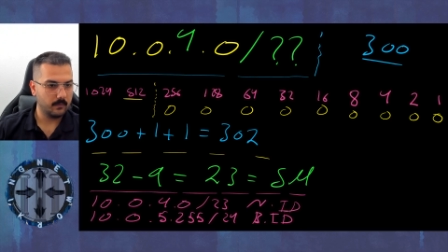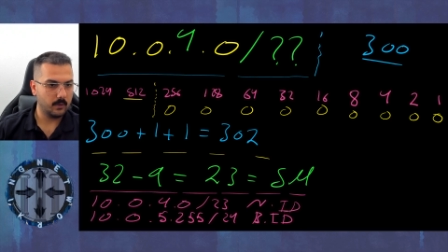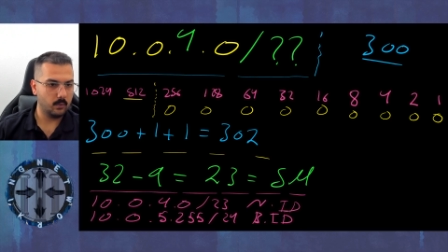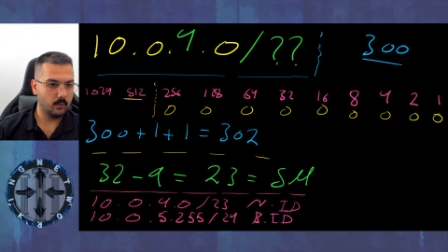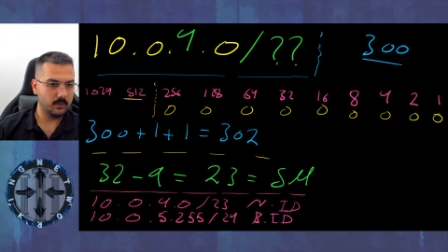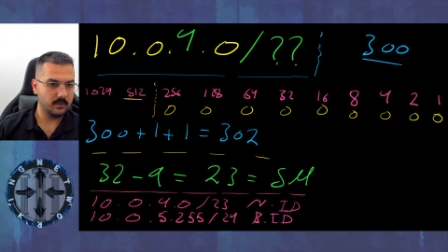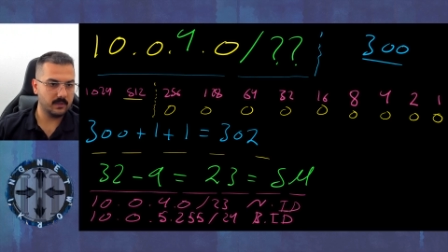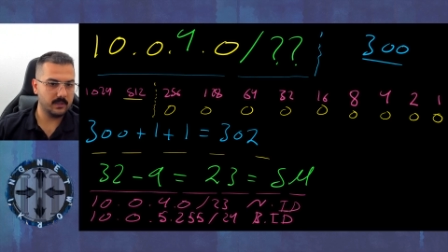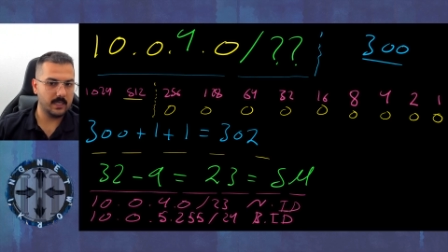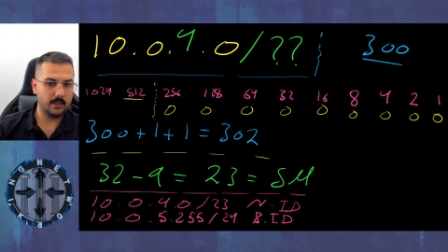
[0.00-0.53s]

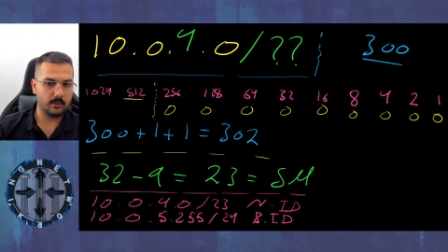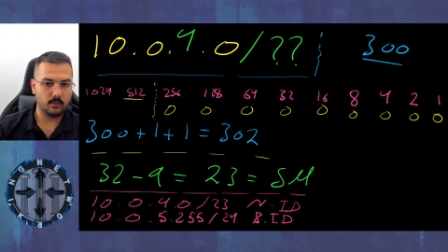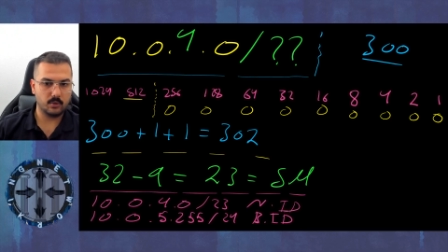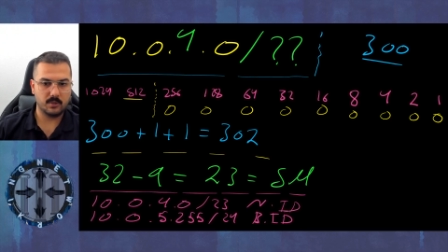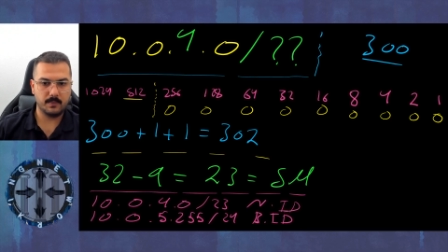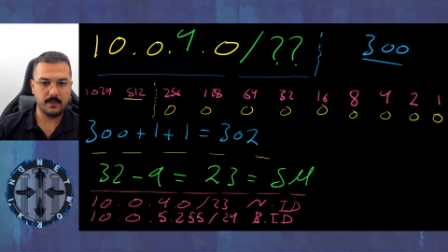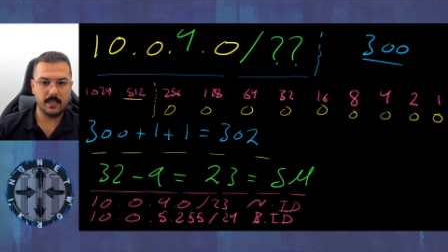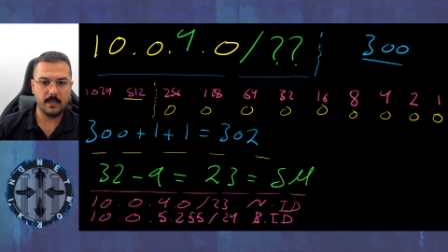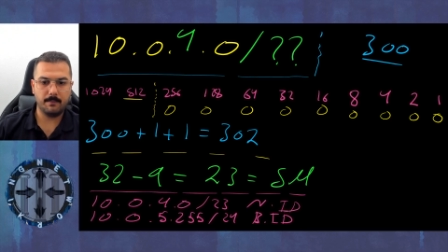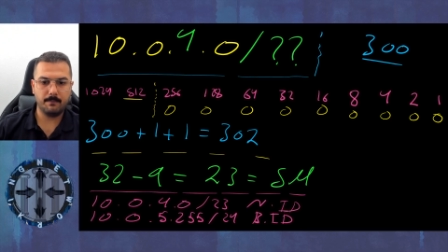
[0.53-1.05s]
We'll start to
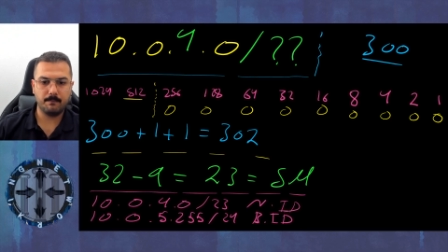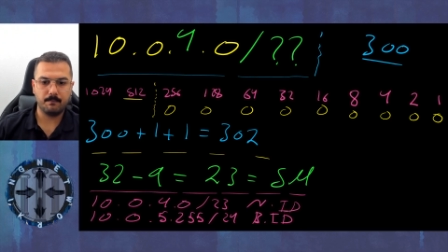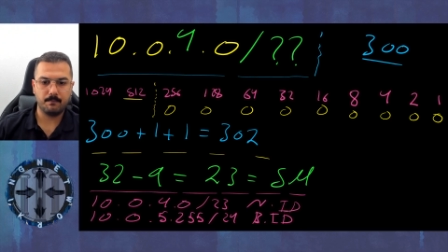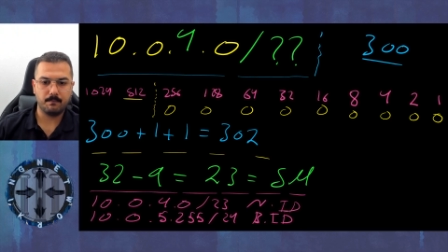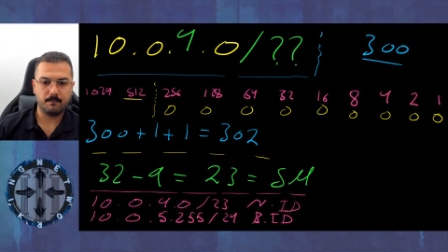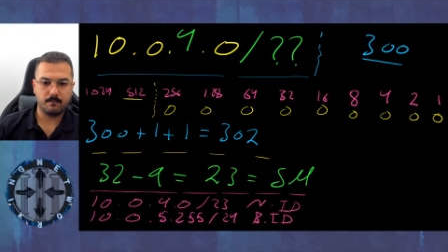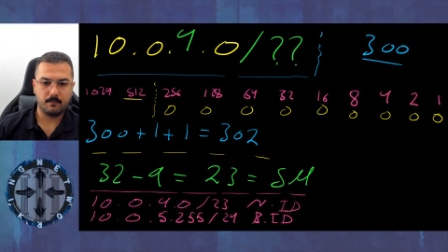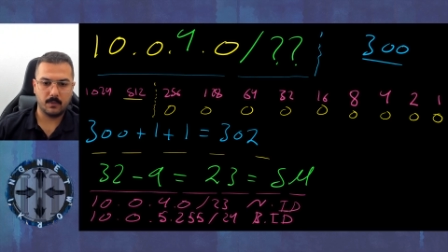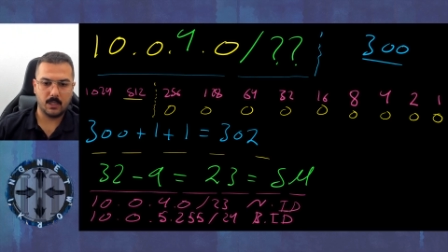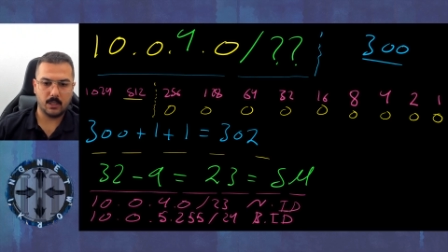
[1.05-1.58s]
speed up,
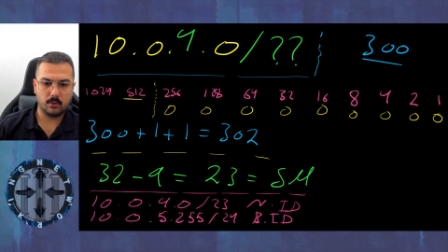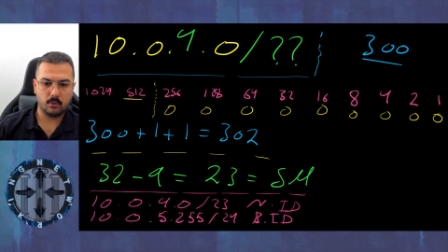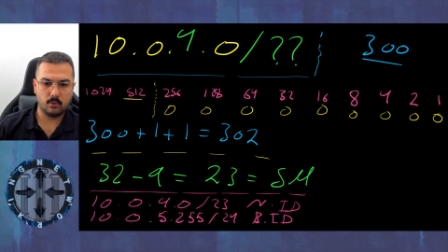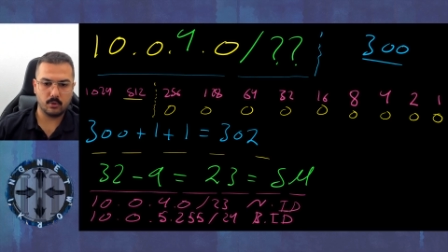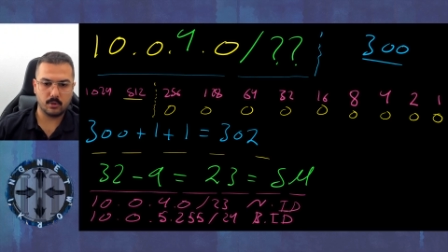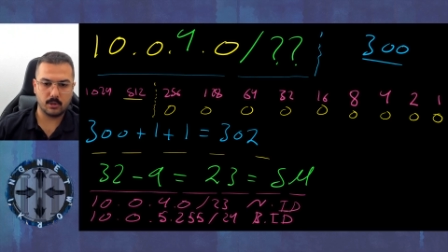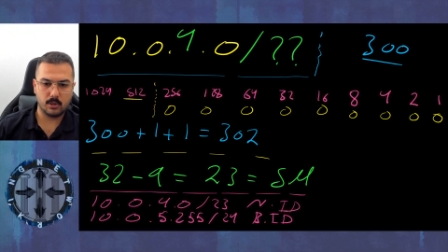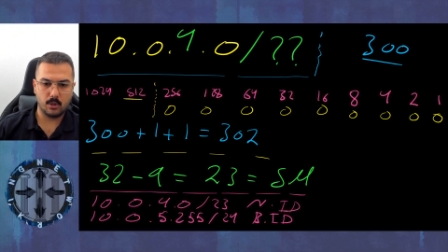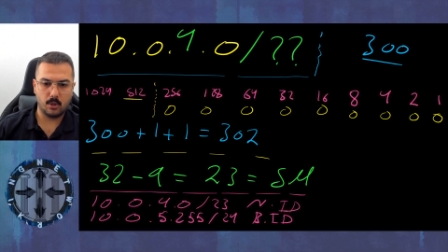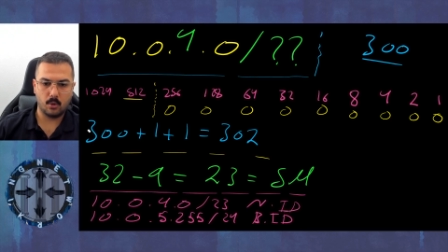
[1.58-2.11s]
not to
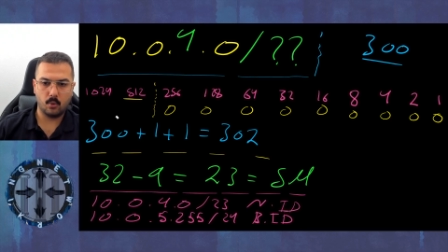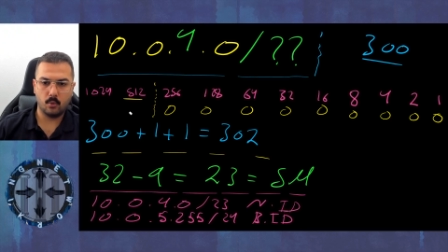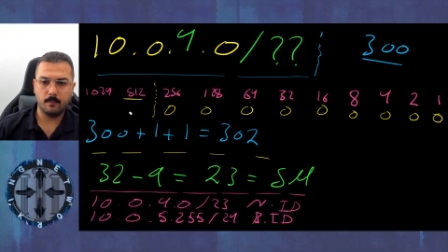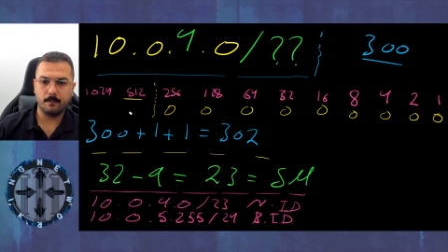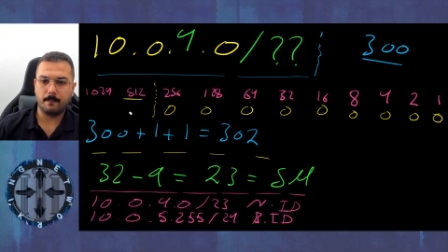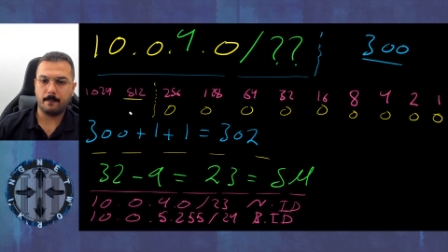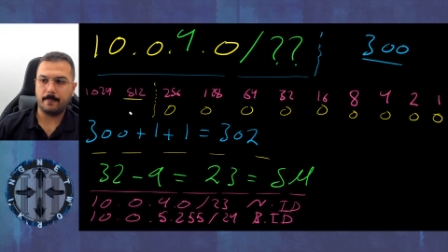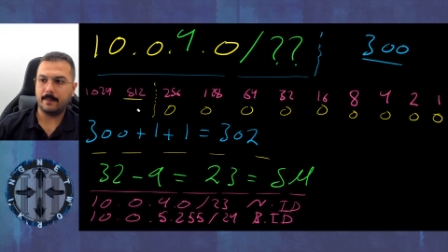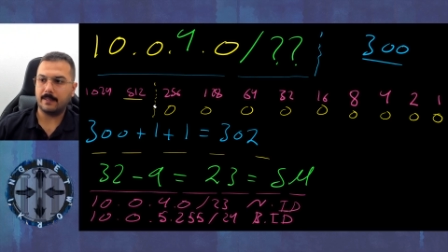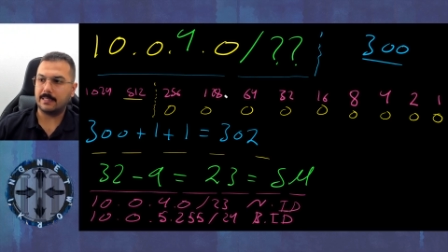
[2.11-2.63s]
slow
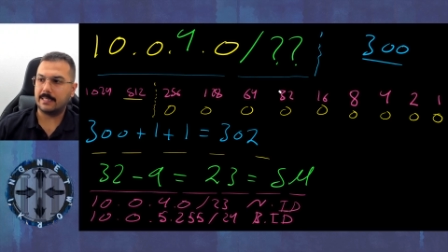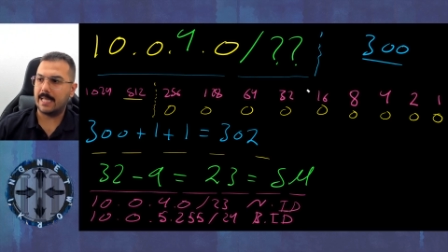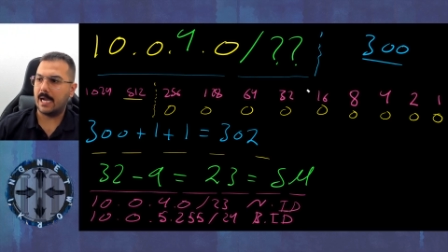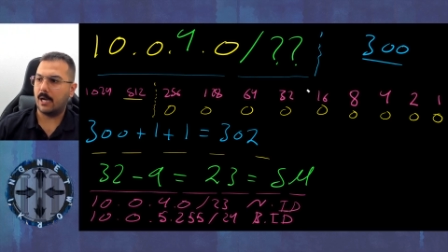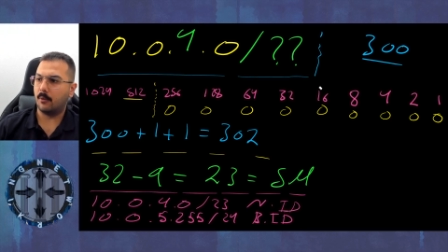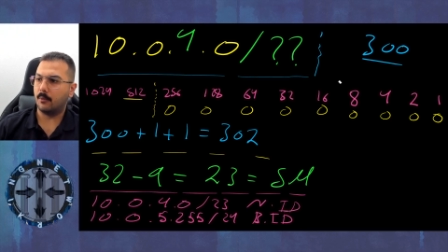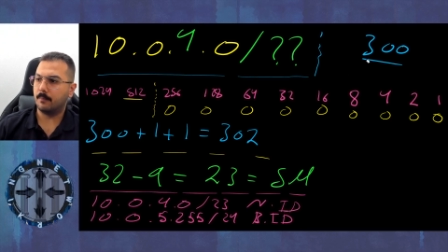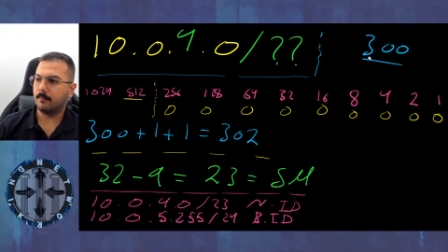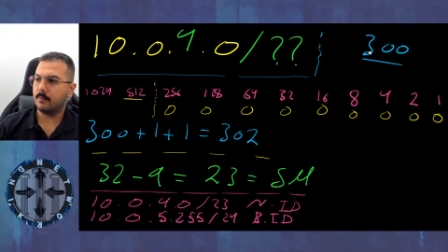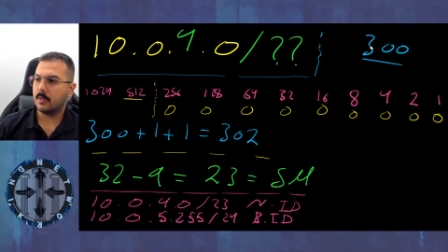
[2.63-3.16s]

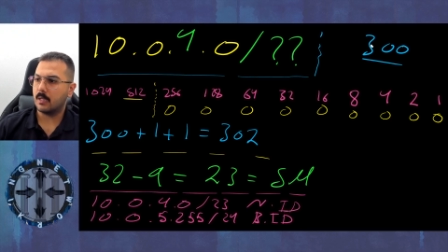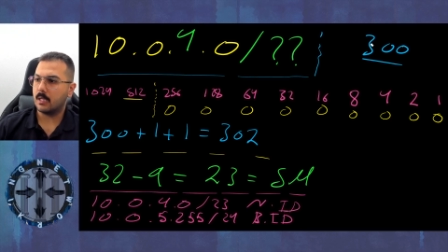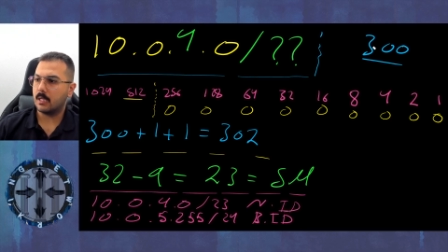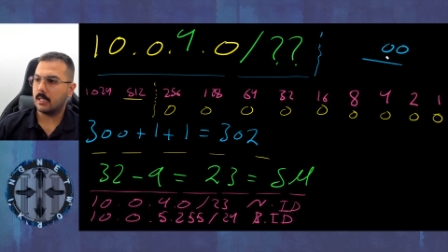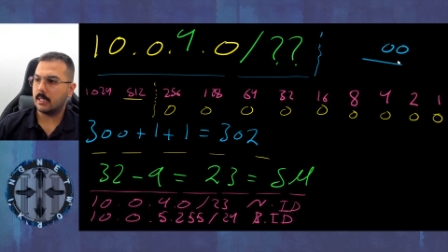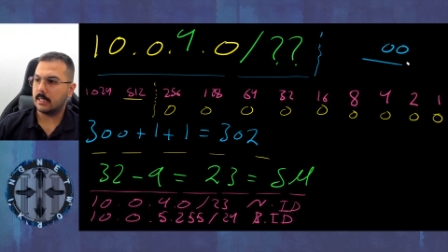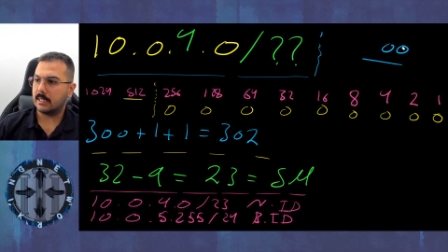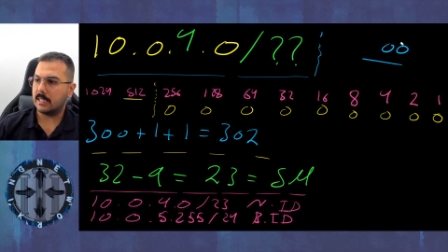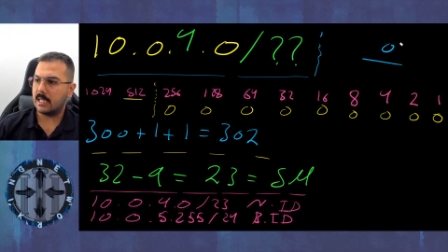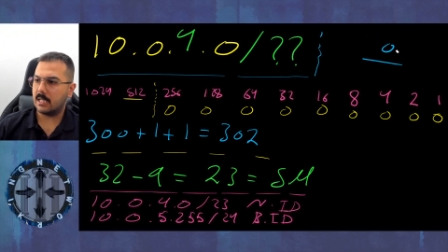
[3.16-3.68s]
down.
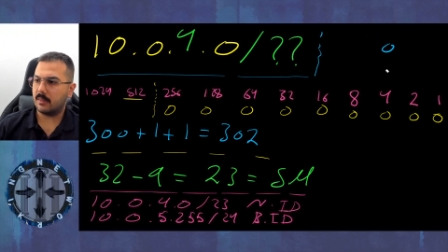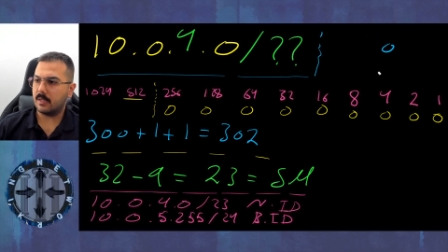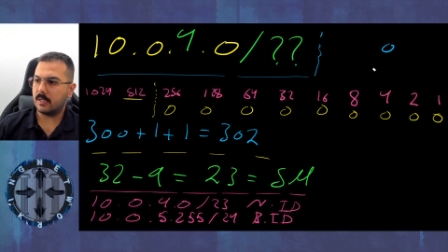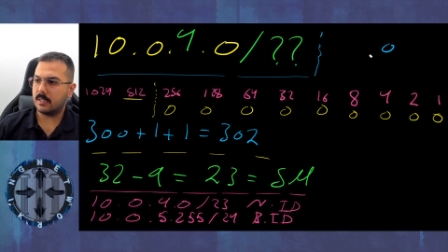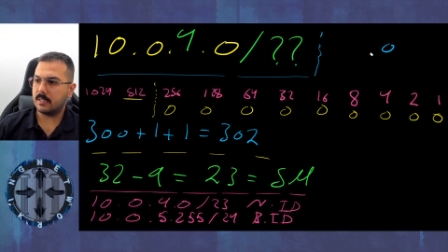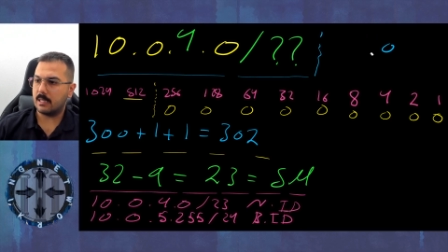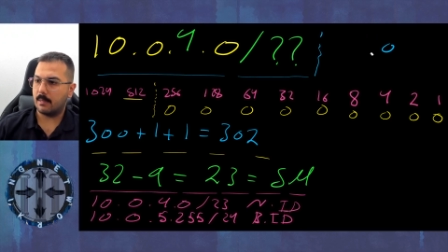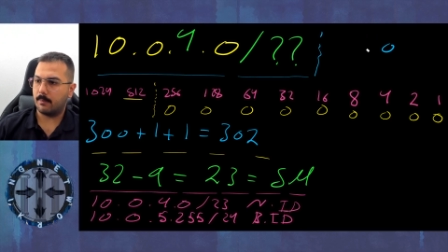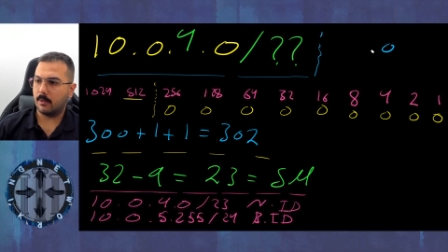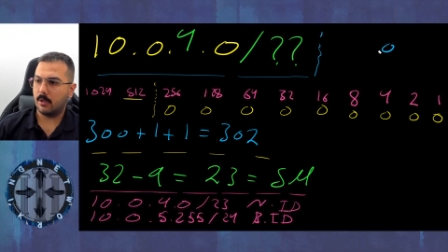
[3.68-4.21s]
Take the
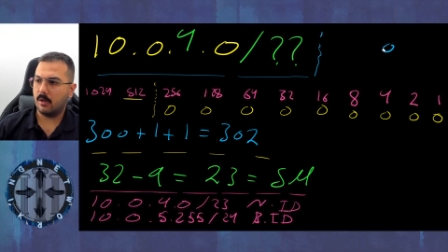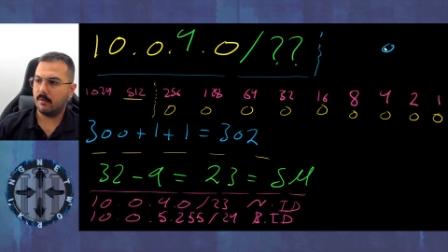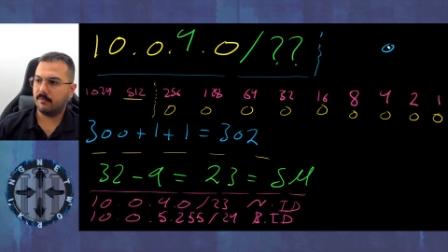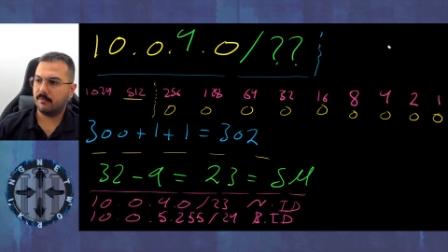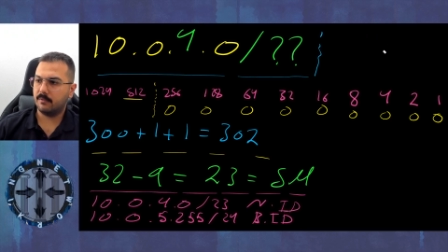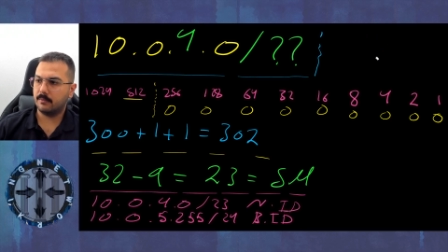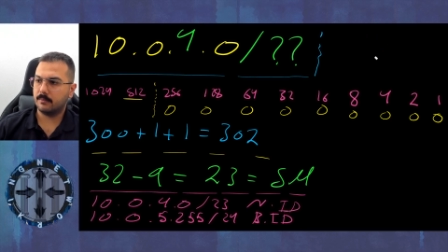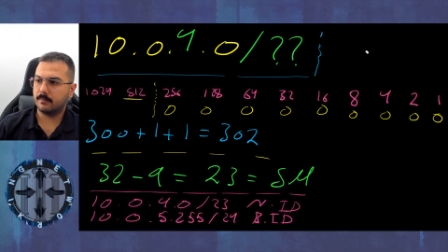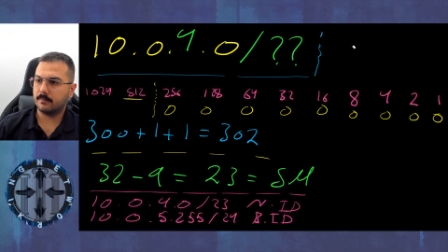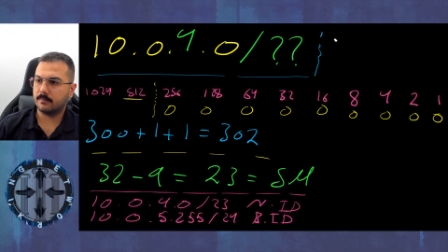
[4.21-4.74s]
example off.